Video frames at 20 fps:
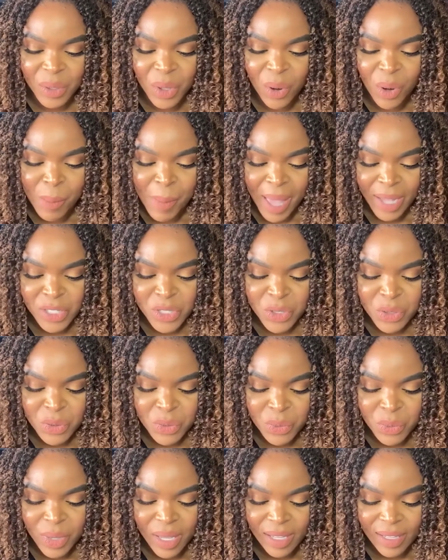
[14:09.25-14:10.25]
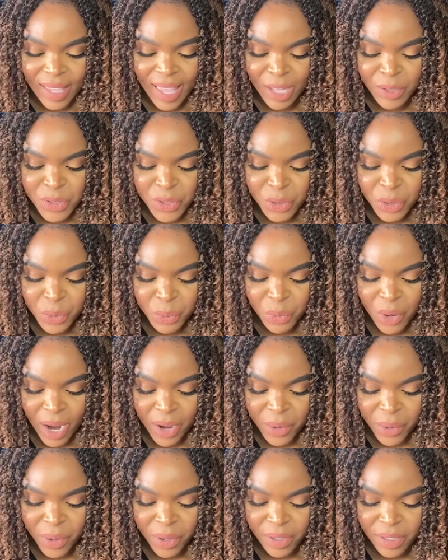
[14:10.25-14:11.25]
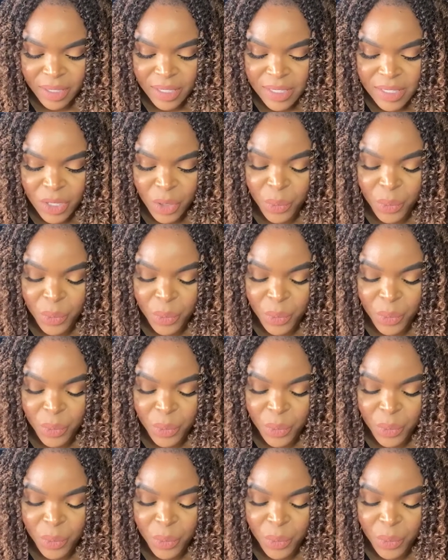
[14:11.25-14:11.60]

going back to council priorities,